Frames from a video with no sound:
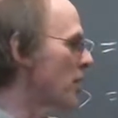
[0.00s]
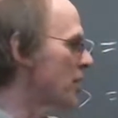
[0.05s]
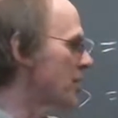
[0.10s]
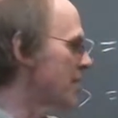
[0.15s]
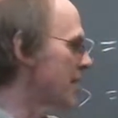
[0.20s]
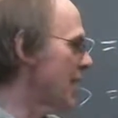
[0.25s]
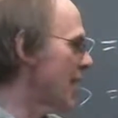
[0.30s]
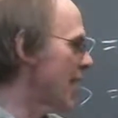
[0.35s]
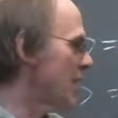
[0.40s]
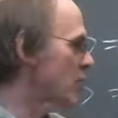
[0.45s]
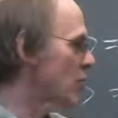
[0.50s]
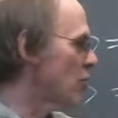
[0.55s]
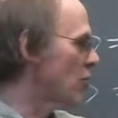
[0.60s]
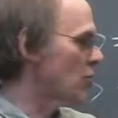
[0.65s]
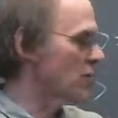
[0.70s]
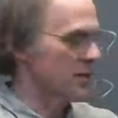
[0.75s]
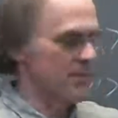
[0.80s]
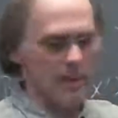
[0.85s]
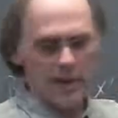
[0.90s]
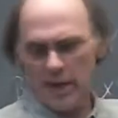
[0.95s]
the actual
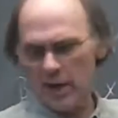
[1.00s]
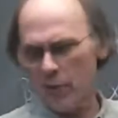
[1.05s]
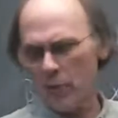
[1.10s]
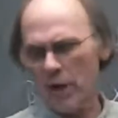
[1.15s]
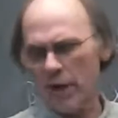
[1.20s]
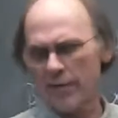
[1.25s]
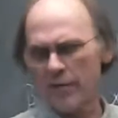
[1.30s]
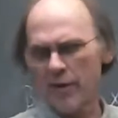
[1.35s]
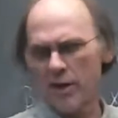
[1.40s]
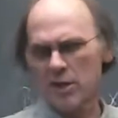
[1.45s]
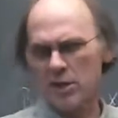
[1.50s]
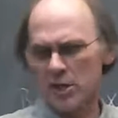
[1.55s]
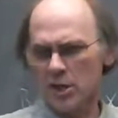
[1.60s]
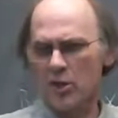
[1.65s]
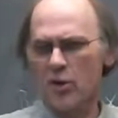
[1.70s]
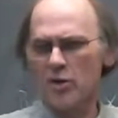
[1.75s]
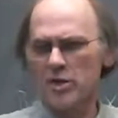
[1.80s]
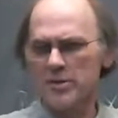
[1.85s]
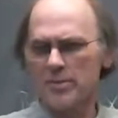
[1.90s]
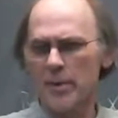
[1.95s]
corresponding wave function
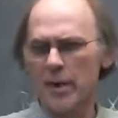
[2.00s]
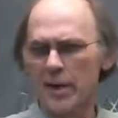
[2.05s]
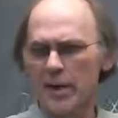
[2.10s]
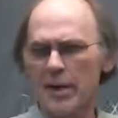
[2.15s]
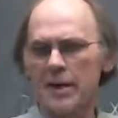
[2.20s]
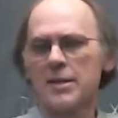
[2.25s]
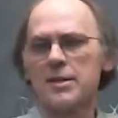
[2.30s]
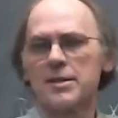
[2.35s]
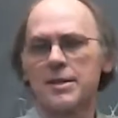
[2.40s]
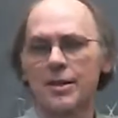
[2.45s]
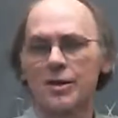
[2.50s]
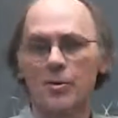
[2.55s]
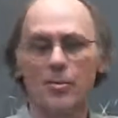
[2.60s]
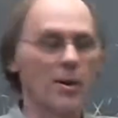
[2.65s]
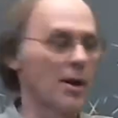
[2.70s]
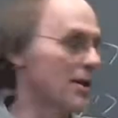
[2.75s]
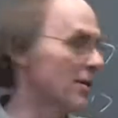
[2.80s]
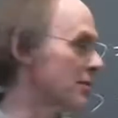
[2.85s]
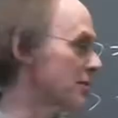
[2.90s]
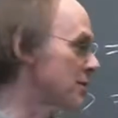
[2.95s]
corresponding to the single
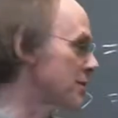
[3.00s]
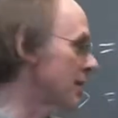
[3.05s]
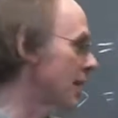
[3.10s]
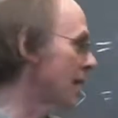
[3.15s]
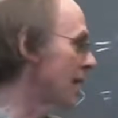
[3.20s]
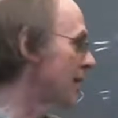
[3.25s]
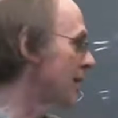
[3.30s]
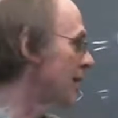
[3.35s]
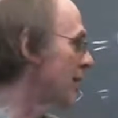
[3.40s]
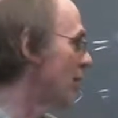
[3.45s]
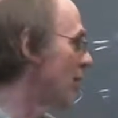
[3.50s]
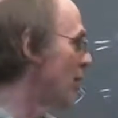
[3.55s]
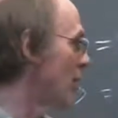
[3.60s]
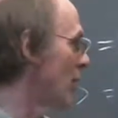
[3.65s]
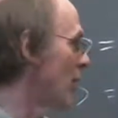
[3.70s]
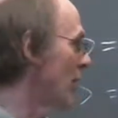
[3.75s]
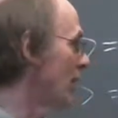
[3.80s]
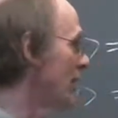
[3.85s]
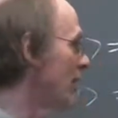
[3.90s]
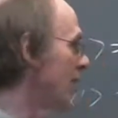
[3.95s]
particle state?
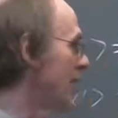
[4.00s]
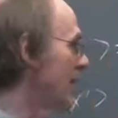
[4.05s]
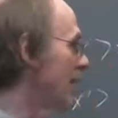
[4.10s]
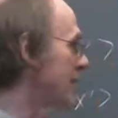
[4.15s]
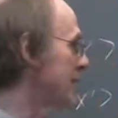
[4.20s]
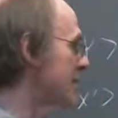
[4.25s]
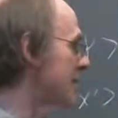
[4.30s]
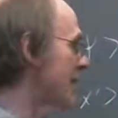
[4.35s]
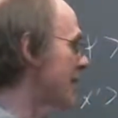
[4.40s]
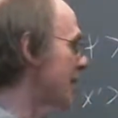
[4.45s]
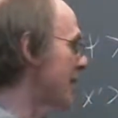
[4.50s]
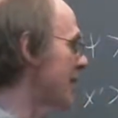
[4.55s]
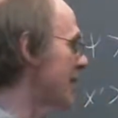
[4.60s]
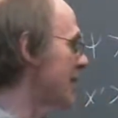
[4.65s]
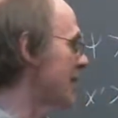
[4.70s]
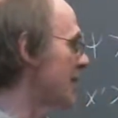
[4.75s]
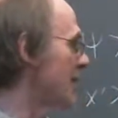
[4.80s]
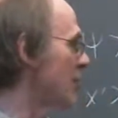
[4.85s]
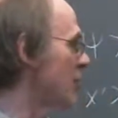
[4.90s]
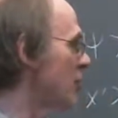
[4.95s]
Well, it's the thing
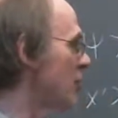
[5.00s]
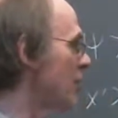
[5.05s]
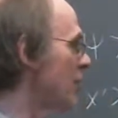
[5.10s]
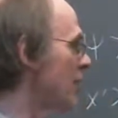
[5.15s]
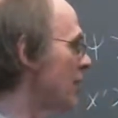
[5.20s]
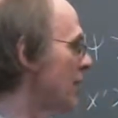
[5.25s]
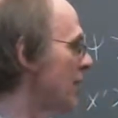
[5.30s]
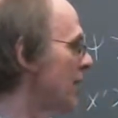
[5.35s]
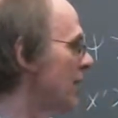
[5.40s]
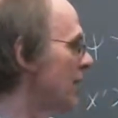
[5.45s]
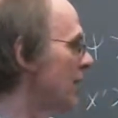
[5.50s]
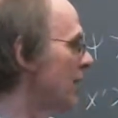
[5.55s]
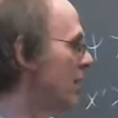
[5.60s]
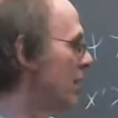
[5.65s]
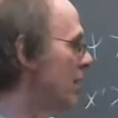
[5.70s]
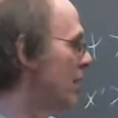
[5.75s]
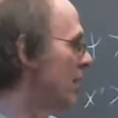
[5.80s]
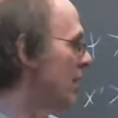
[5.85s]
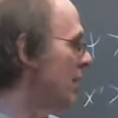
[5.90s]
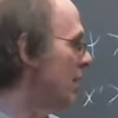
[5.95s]
that if you hit
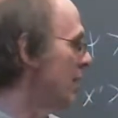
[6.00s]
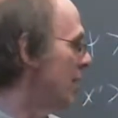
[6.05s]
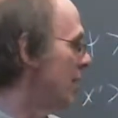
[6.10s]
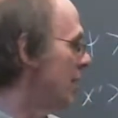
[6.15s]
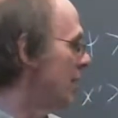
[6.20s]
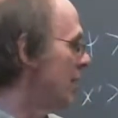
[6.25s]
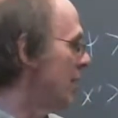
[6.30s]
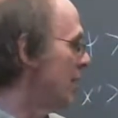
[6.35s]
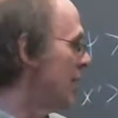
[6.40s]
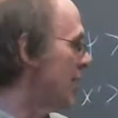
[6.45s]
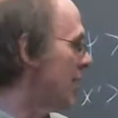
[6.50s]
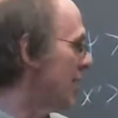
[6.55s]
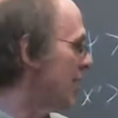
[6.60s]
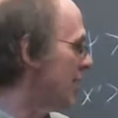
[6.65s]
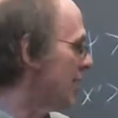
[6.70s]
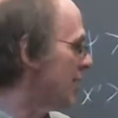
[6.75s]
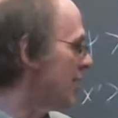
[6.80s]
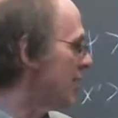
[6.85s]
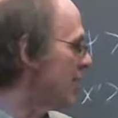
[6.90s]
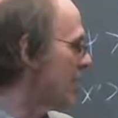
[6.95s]

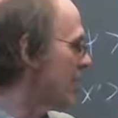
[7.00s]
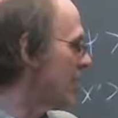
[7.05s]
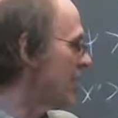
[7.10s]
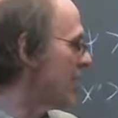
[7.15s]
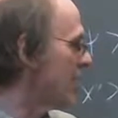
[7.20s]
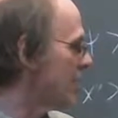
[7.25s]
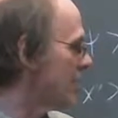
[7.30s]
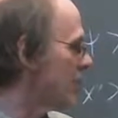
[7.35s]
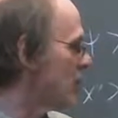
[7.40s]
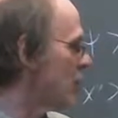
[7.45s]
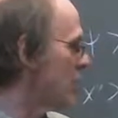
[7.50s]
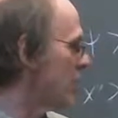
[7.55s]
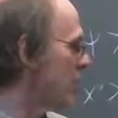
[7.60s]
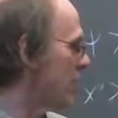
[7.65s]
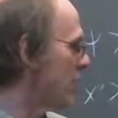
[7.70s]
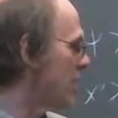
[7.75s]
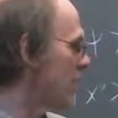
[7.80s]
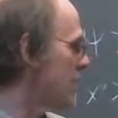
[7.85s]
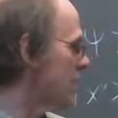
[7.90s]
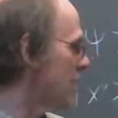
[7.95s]
him with
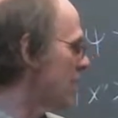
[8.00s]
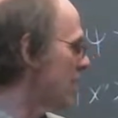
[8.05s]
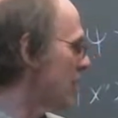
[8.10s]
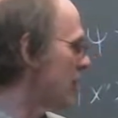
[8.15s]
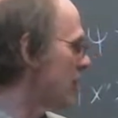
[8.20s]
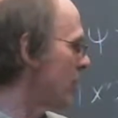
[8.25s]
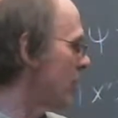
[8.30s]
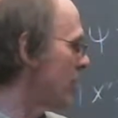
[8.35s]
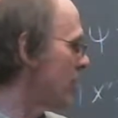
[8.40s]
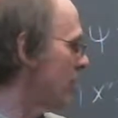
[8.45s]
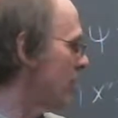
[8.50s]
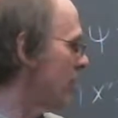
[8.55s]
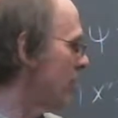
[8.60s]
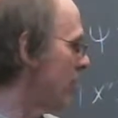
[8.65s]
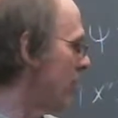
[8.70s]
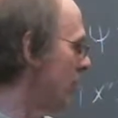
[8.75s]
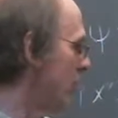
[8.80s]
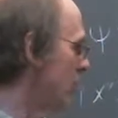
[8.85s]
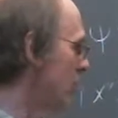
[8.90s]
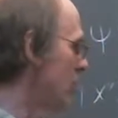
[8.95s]
this
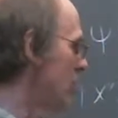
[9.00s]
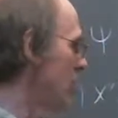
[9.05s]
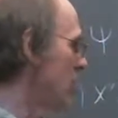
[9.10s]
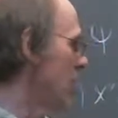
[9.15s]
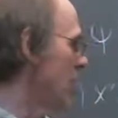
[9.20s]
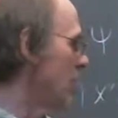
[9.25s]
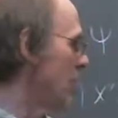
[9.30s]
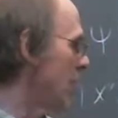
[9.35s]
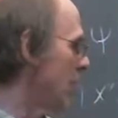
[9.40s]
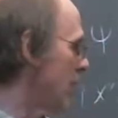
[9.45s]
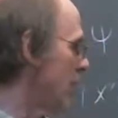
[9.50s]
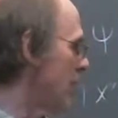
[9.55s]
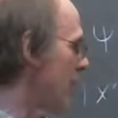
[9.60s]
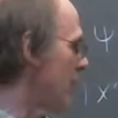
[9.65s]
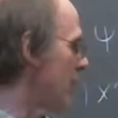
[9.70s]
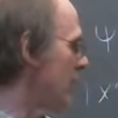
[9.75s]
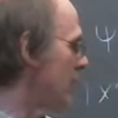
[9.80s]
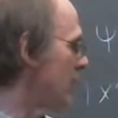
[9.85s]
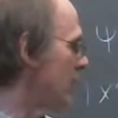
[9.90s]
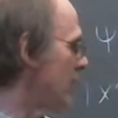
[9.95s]
operator, and
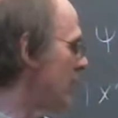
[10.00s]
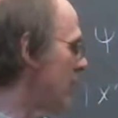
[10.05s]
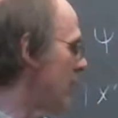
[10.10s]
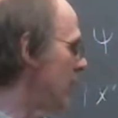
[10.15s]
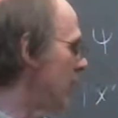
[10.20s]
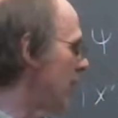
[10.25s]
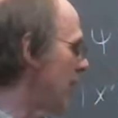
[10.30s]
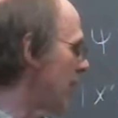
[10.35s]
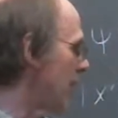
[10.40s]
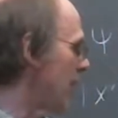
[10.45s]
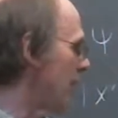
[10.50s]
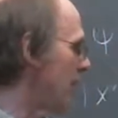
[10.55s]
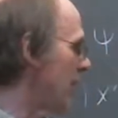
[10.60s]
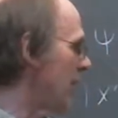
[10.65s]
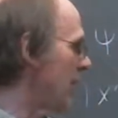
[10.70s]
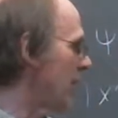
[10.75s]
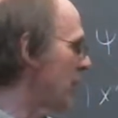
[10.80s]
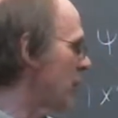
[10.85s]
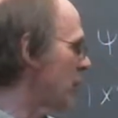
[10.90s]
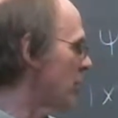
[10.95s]
then
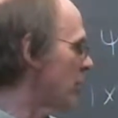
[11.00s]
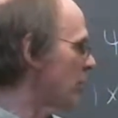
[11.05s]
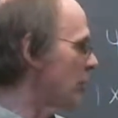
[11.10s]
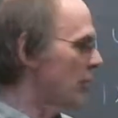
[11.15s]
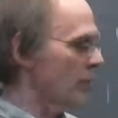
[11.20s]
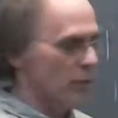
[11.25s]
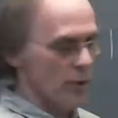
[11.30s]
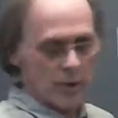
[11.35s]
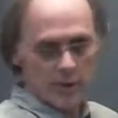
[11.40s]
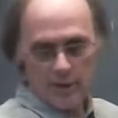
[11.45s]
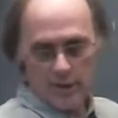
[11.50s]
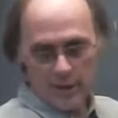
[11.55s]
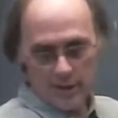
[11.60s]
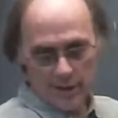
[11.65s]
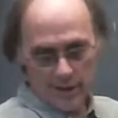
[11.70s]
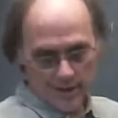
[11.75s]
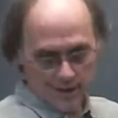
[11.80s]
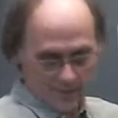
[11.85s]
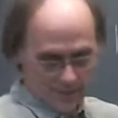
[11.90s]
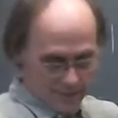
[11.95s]
pair with
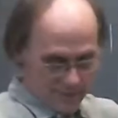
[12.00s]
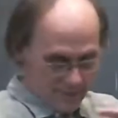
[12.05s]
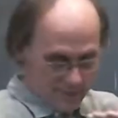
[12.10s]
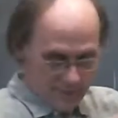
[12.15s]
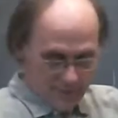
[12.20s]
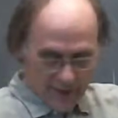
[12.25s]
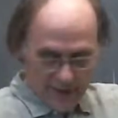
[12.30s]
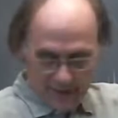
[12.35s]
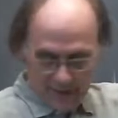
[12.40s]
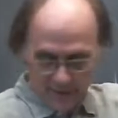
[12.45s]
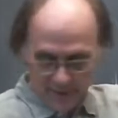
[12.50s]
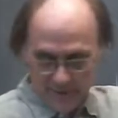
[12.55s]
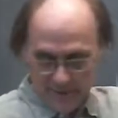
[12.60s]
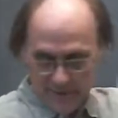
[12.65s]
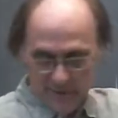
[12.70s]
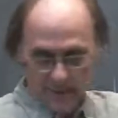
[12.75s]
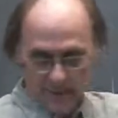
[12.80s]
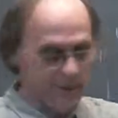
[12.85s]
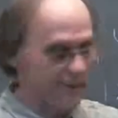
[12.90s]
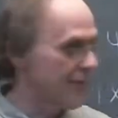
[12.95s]
the vacuum
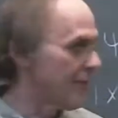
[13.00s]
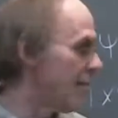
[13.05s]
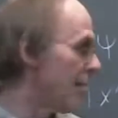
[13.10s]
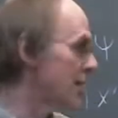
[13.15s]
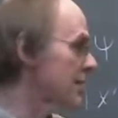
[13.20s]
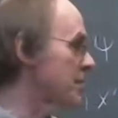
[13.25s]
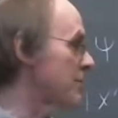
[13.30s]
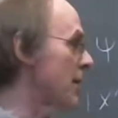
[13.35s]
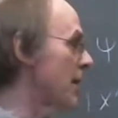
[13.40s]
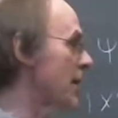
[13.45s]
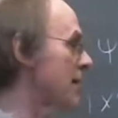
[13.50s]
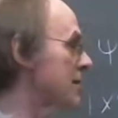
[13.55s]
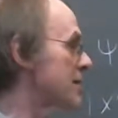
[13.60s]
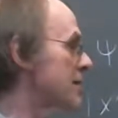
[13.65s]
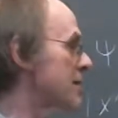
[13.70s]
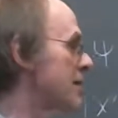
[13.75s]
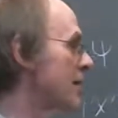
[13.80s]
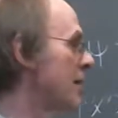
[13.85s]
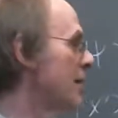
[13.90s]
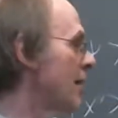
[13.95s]
state in Fox
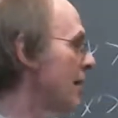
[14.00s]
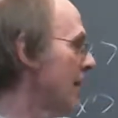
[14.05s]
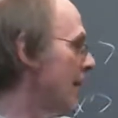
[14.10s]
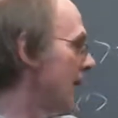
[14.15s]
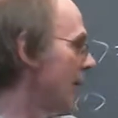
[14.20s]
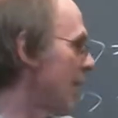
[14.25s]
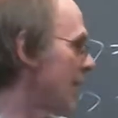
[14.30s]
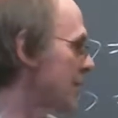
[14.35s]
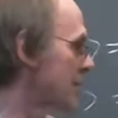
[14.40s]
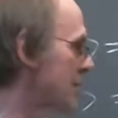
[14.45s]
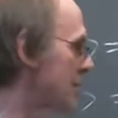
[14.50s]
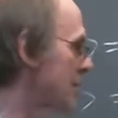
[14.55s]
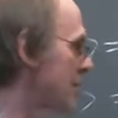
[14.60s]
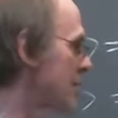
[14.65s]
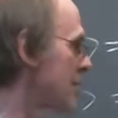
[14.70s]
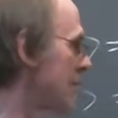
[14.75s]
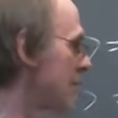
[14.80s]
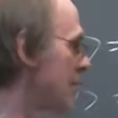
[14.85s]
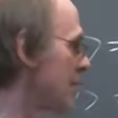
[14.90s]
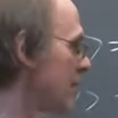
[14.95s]
space,
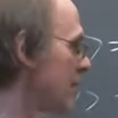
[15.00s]
that's